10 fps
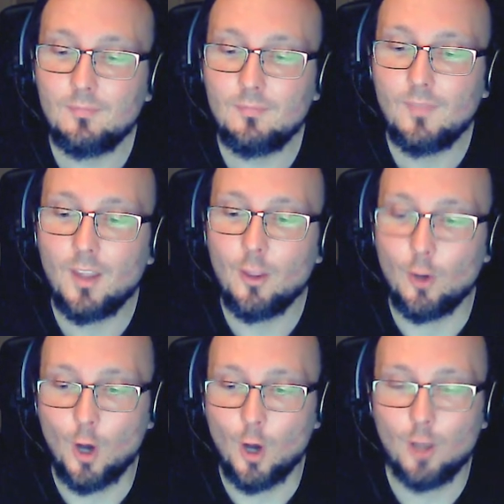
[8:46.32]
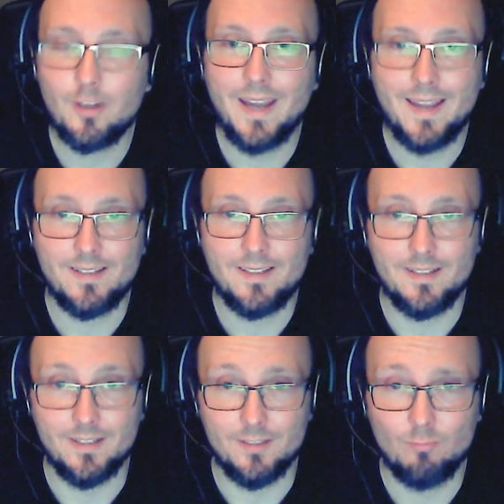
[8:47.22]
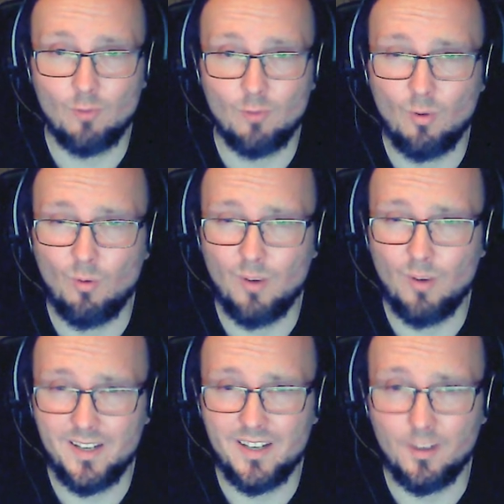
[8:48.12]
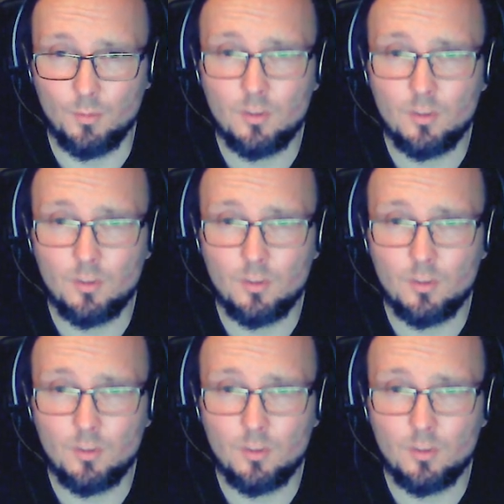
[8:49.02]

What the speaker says: The color cast is quite terrible.